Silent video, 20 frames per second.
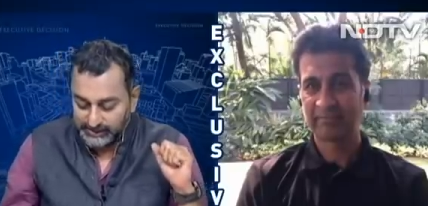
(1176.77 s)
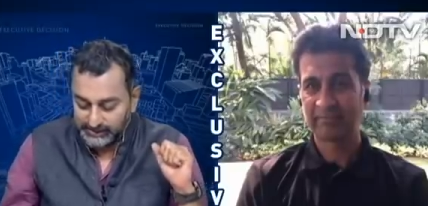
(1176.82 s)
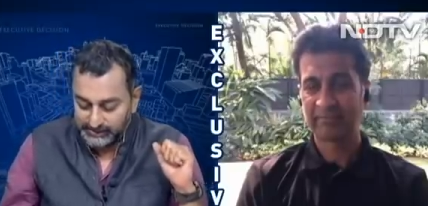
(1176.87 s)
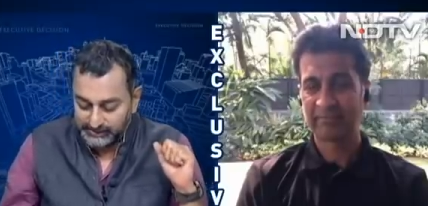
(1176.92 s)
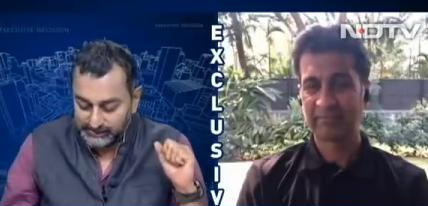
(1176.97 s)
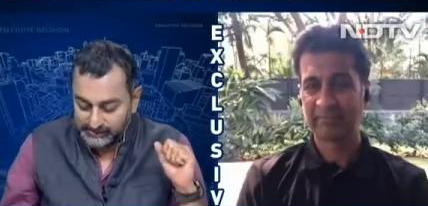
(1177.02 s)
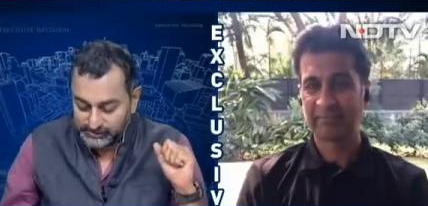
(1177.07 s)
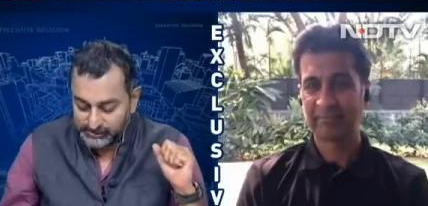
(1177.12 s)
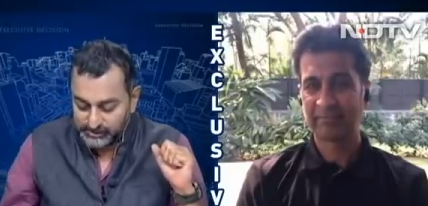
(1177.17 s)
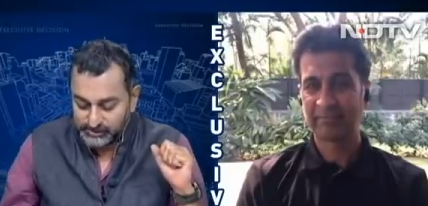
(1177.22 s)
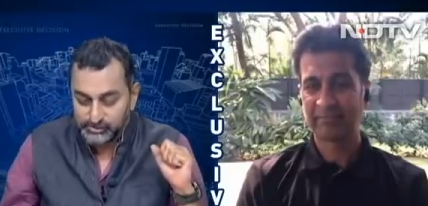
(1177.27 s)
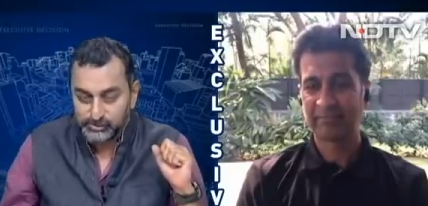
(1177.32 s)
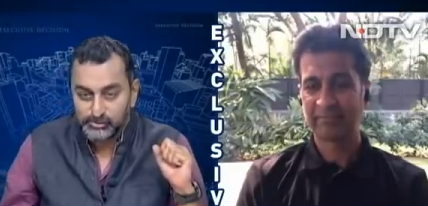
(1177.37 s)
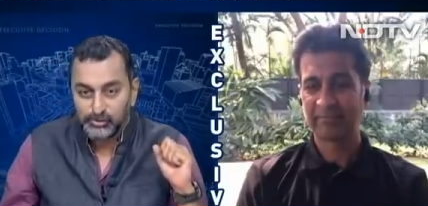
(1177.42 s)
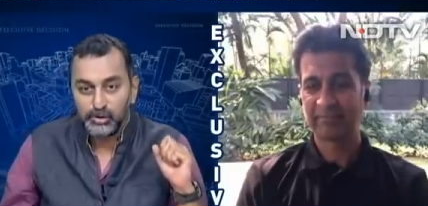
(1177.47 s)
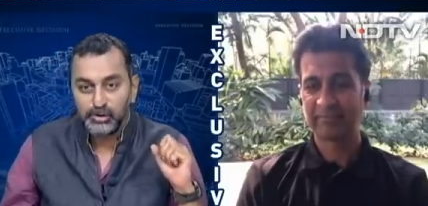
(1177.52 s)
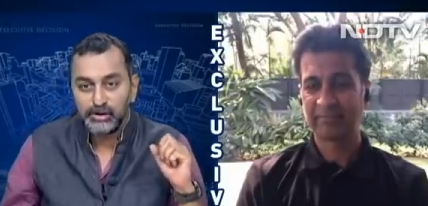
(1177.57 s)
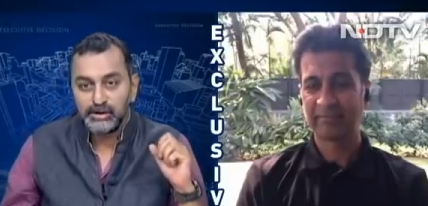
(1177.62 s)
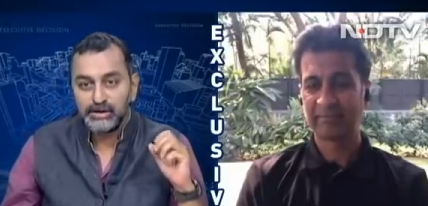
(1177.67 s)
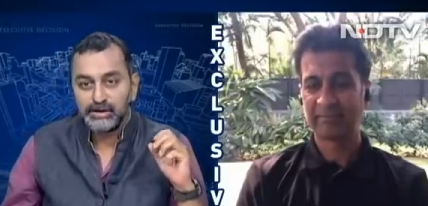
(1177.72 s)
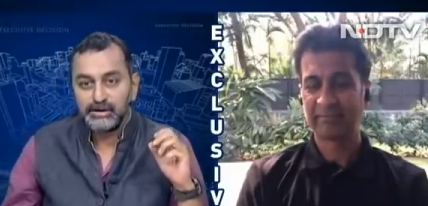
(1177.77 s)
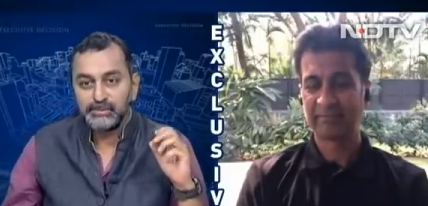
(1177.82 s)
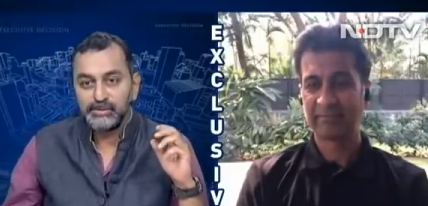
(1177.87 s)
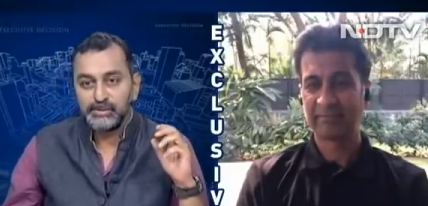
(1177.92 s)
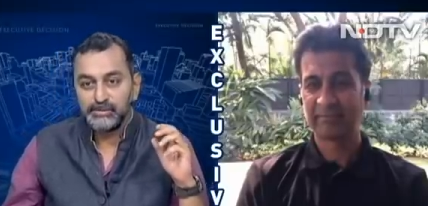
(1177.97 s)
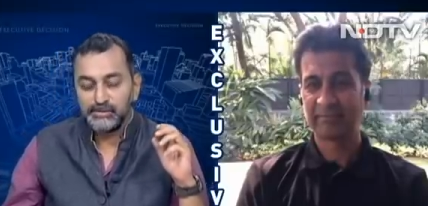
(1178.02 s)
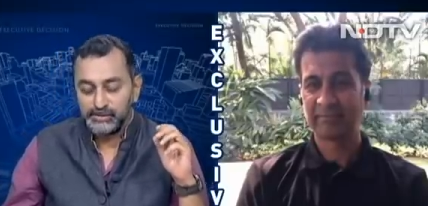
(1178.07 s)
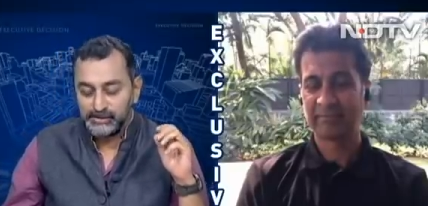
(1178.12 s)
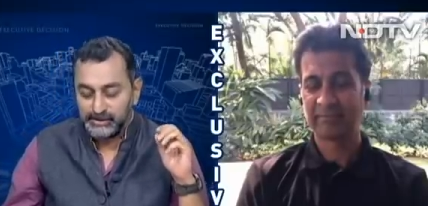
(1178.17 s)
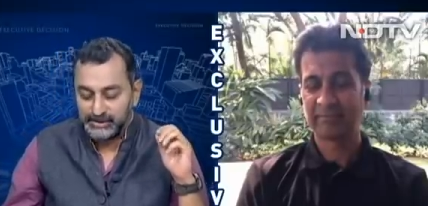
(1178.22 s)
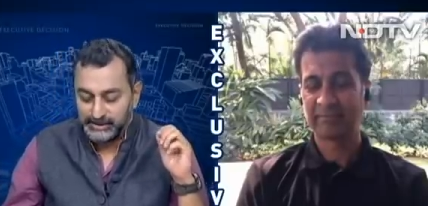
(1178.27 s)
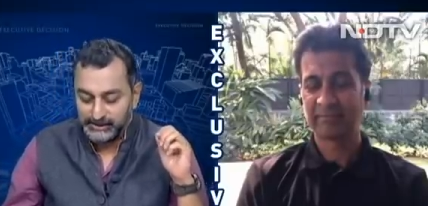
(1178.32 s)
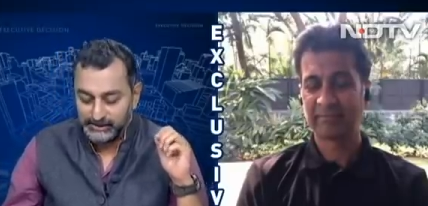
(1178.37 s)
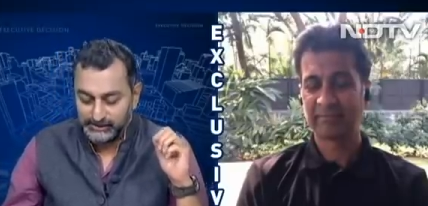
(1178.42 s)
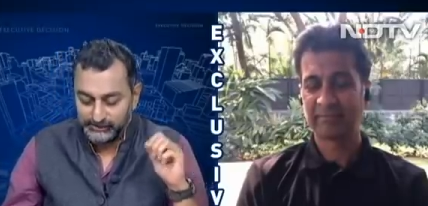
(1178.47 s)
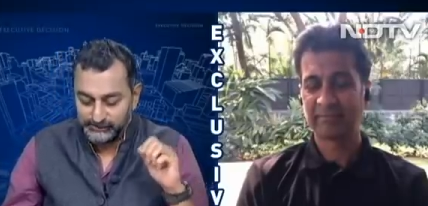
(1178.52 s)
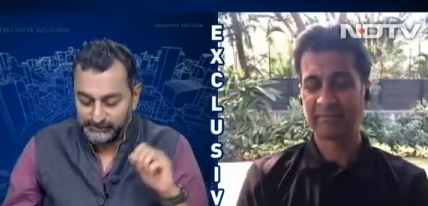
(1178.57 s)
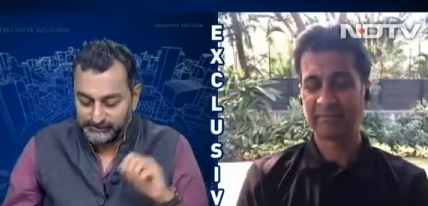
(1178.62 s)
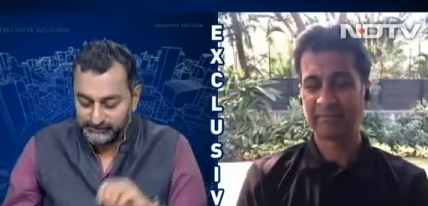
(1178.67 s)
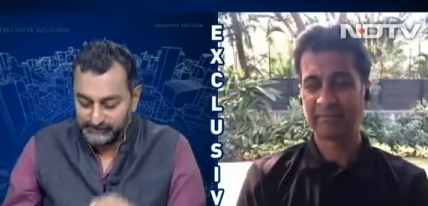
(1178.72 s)
Speaker 1: and just to talk a little bit about the
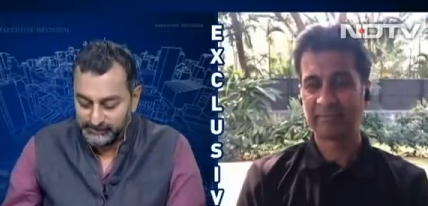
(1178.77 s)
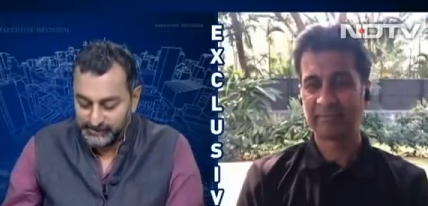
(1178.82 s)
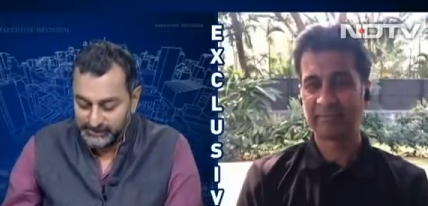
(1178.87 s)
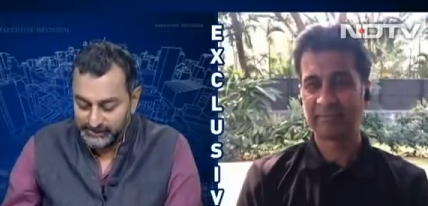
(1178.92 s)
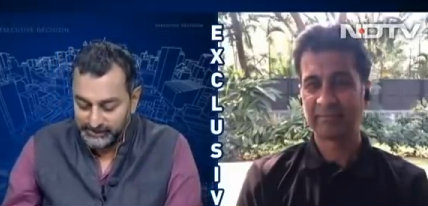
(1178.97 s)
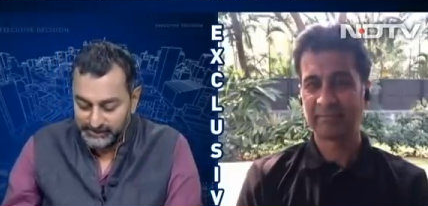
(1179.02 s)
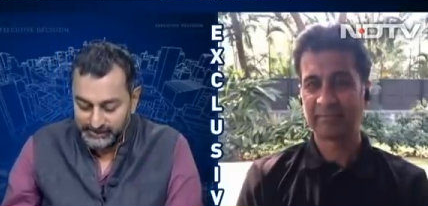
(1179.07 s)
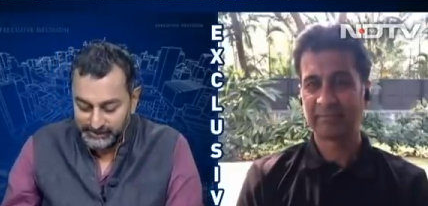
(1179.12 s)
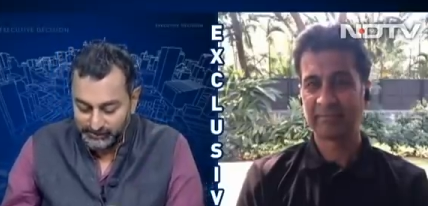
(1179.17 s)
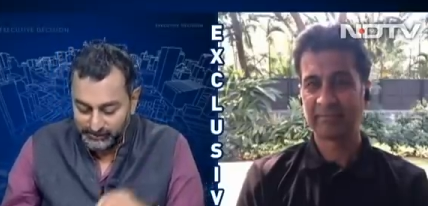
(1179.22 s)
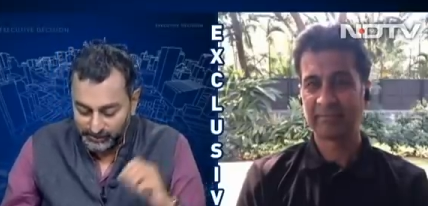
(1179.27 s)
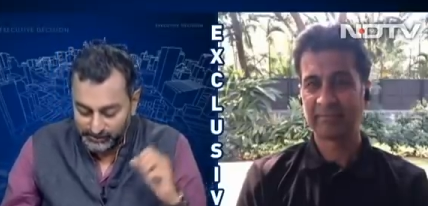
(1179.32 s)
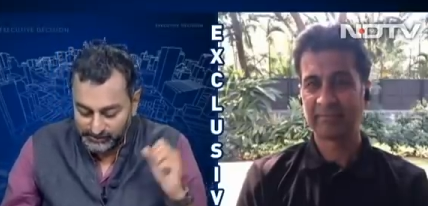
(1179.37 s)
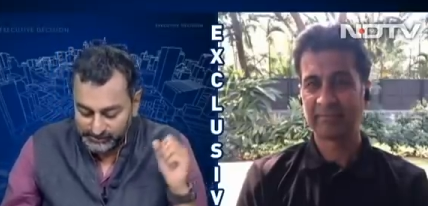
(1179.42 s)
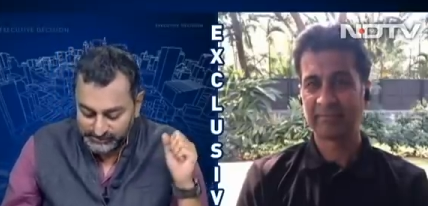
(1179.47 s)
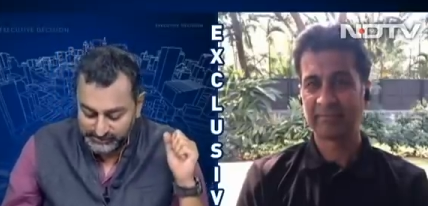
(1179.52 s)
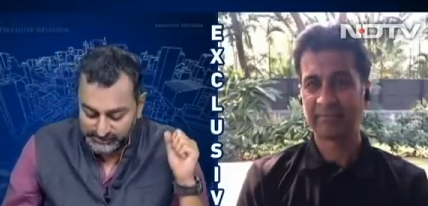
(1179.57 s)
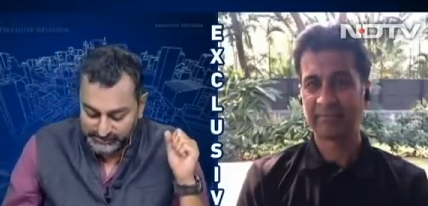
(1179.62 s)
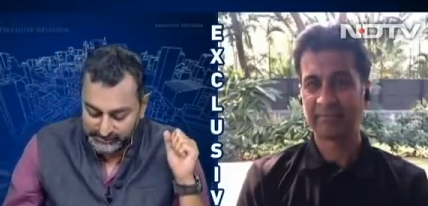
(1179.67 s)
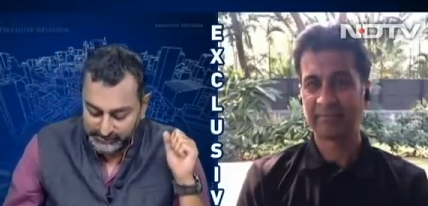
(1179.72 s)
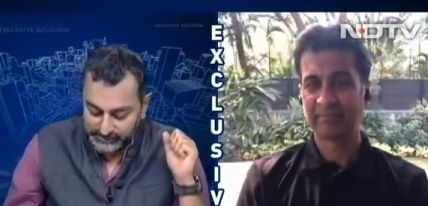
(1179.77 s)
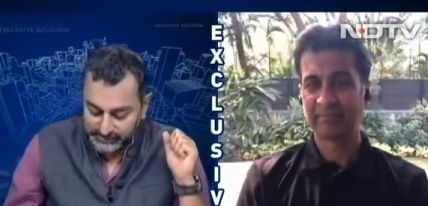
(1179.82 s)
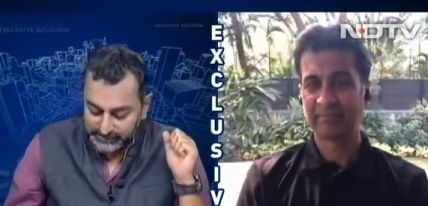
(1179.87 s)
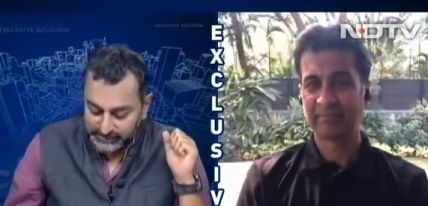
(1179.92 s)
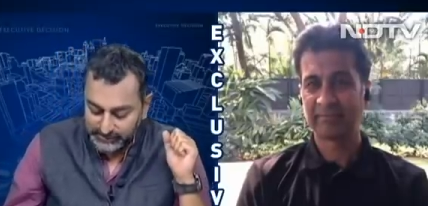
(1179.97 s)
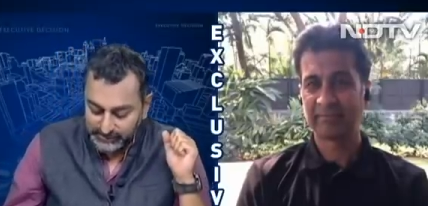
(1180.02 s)
health of Indian democracy.